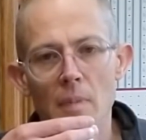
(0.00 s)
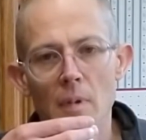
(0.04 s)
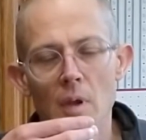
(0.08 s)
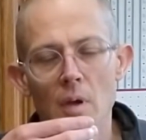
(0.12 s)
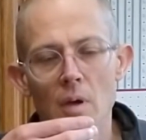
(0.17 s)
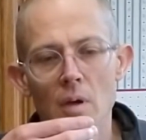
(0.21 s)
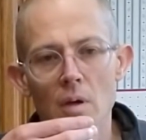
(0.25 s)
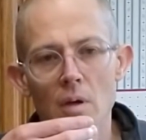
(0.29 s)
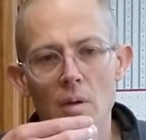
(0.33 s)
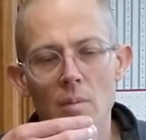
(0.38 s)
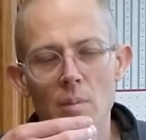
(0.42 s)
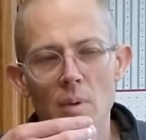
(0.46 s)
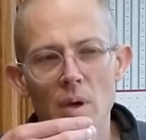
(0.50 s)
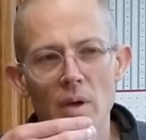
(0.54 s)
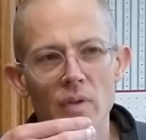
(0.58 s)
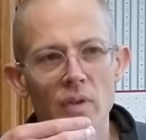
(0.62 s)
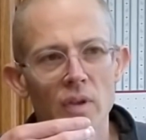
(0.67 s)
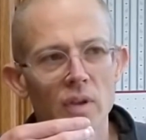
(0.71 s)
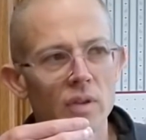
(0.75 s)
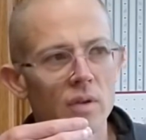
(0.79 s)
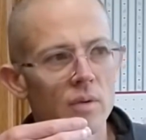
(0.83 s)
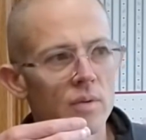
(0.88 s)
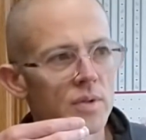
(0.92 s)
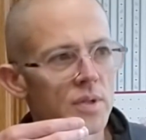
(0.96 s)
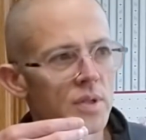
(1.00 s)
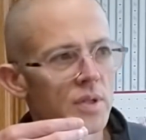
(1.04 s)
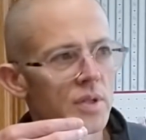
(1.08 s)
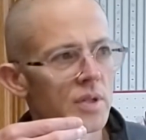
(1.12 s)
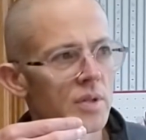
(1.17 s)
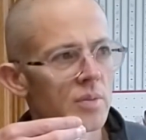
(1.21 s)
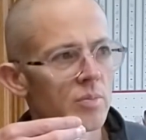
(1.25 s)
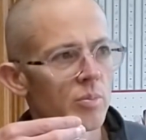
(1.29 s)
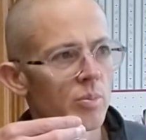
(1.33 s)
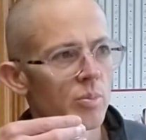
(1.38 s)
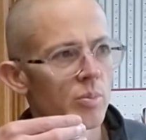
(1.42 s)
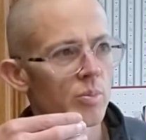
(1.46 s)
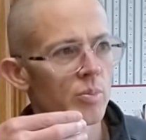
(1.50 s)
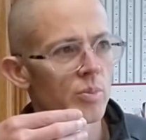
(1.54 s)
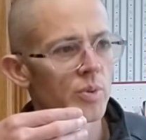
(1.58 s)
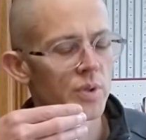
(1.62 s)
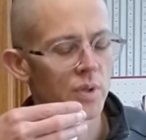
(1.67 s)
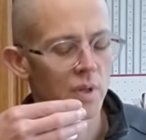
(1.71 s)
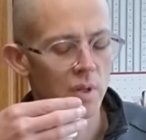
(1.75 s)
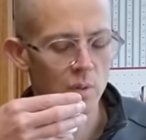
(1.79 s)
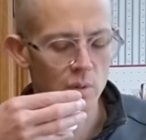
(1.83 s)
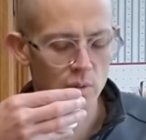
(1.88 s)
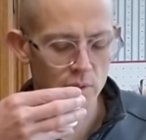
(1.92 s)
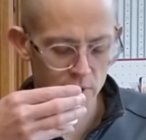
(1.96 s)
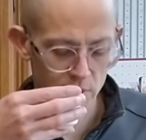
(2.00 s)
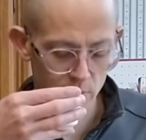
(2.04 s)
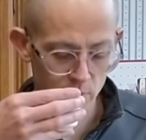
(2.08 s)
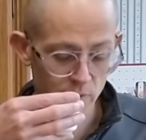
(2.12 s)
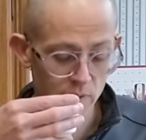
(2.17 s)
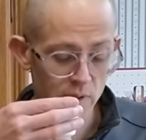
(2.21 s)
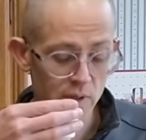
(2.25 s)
I think there was some of